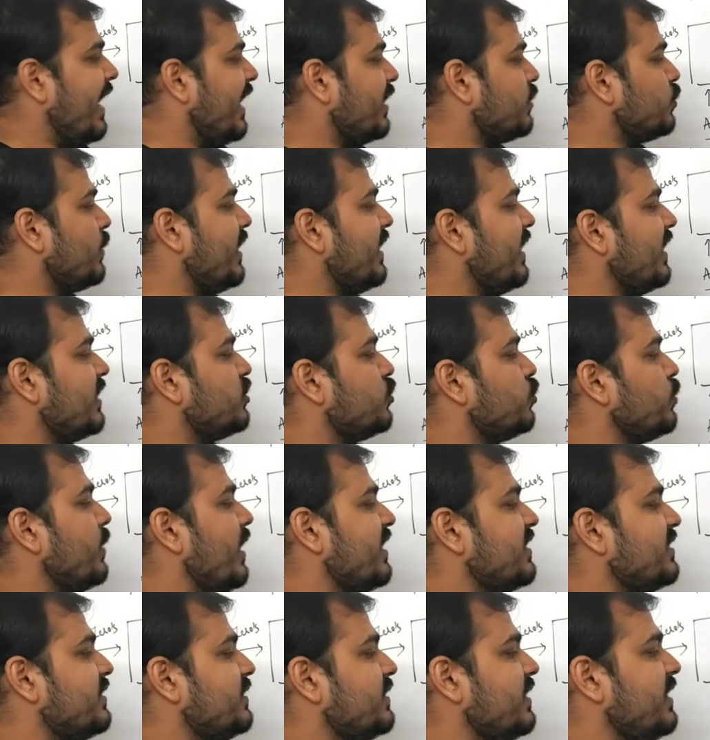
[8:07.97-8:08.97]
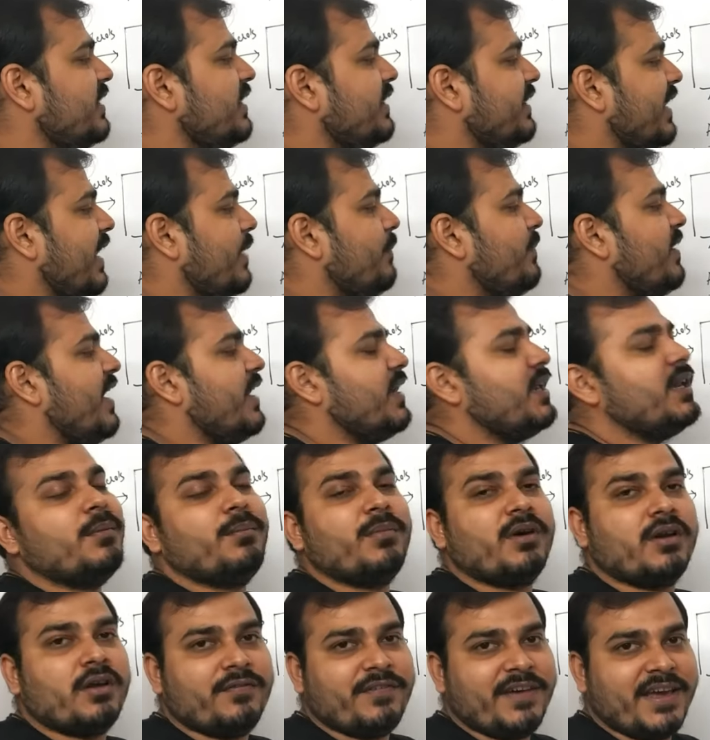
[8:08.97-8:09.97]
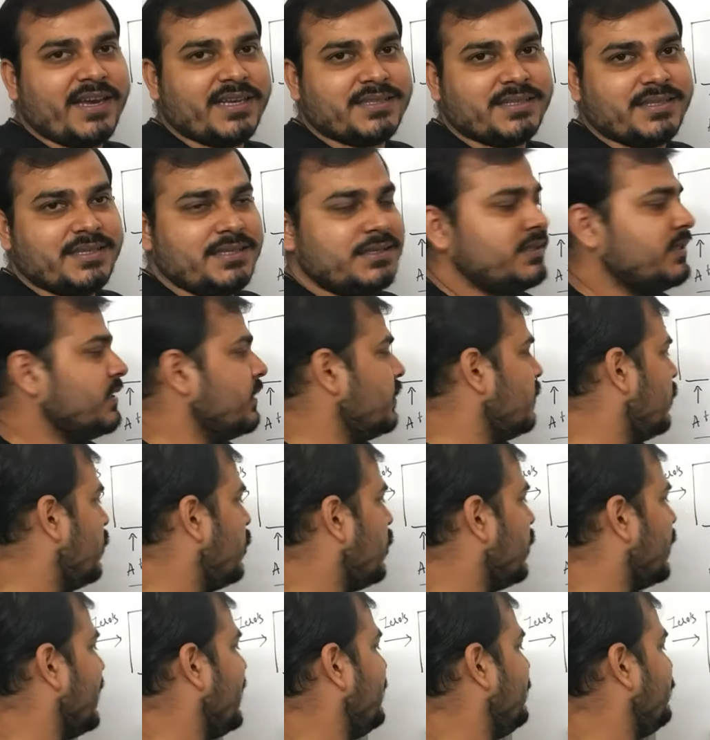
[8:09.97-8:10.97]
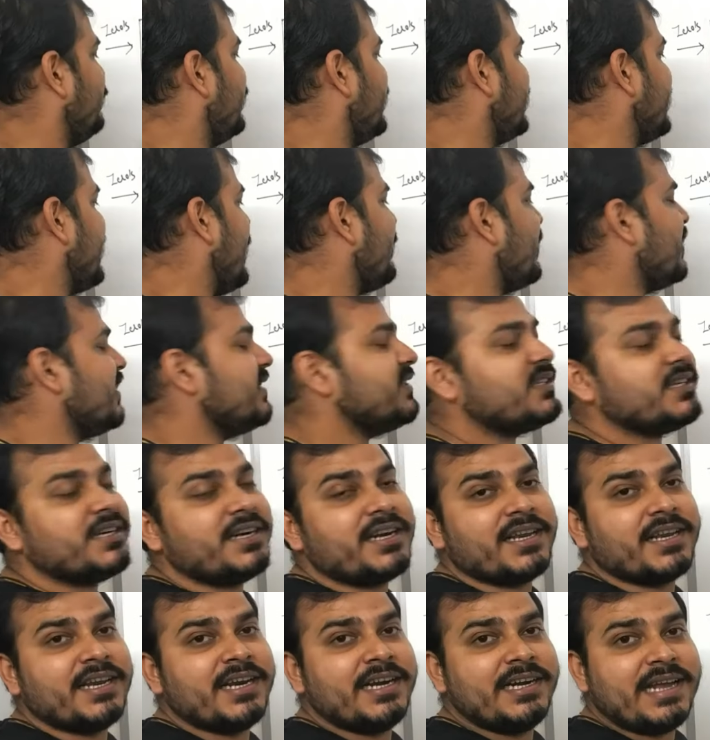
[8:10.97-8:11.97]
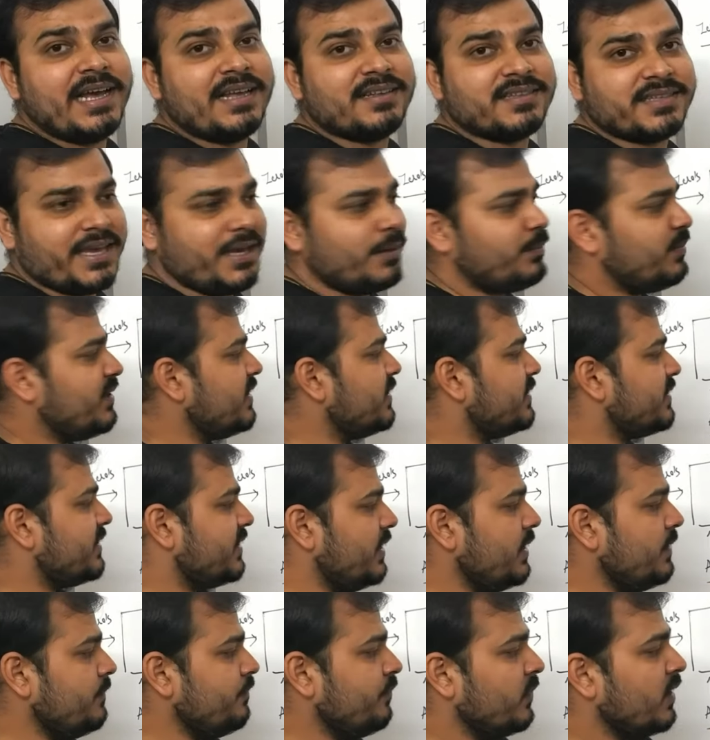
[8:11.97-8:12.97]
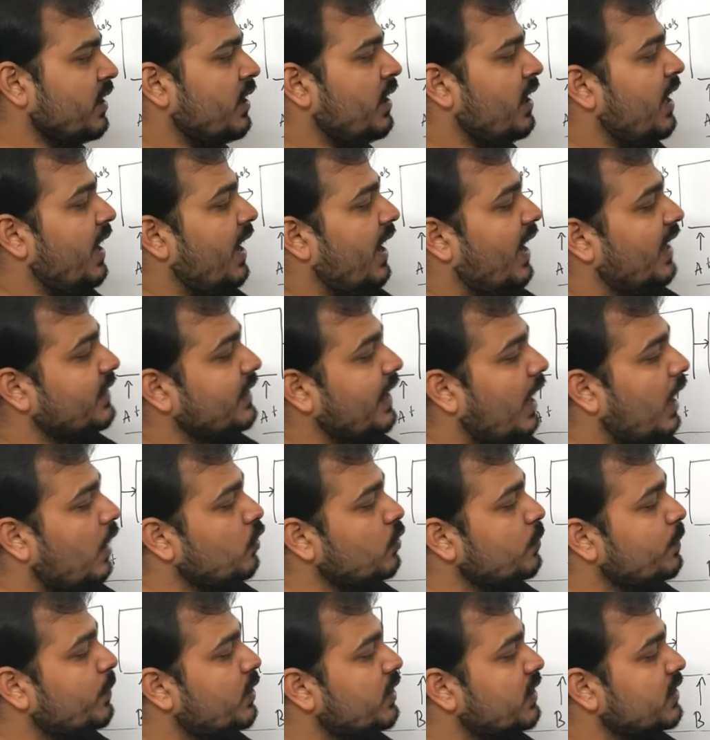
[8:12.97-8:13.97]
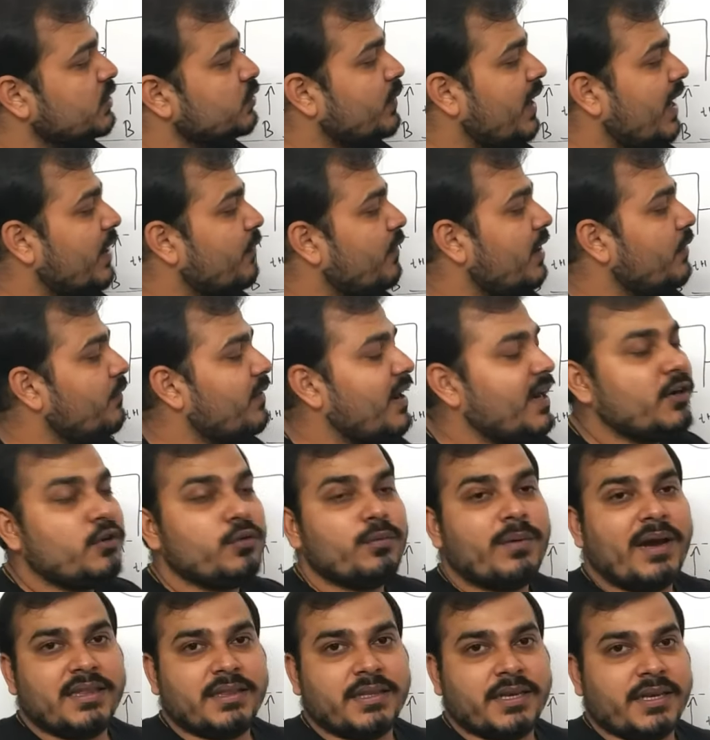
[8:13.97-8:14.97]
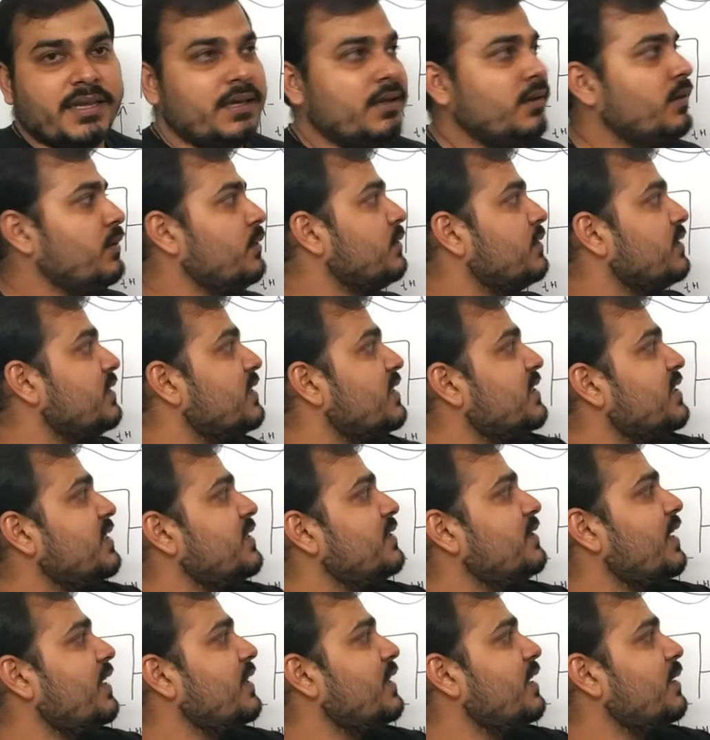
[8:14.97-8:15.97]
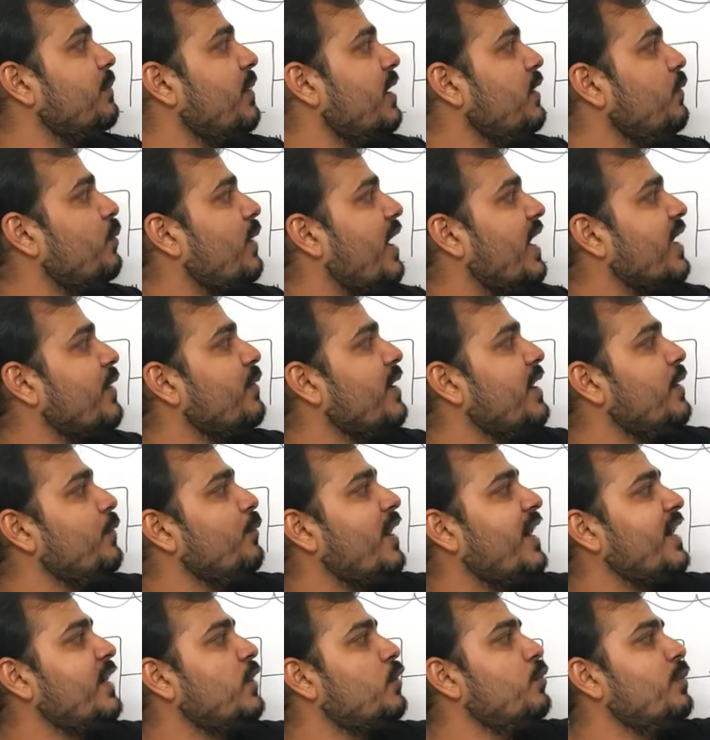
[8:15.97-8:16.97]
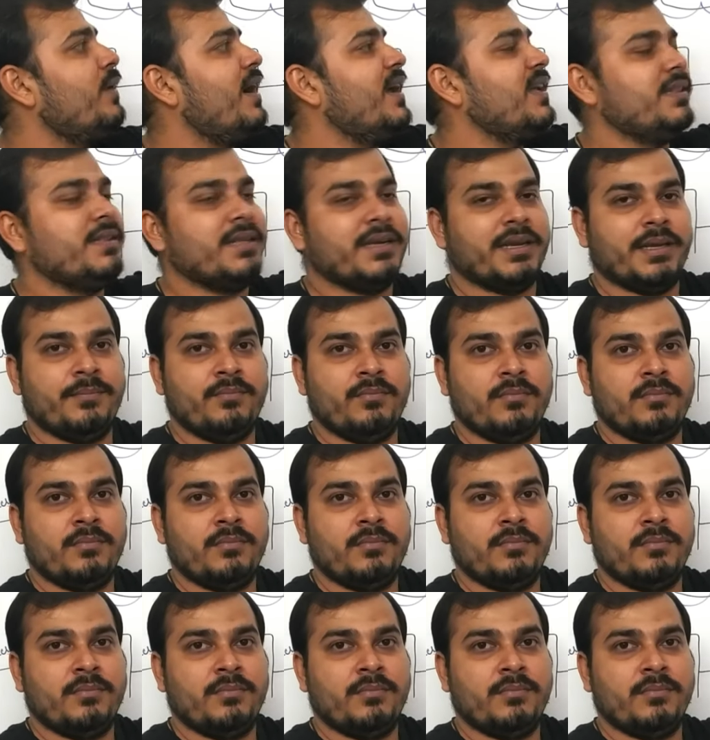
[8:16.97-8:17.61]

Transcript: X1, X2, X3, it can be any number of X's, okay, which I'm considering it as A, B, C and the output is y1 y2 y3 this is nothing but y1 y2 y3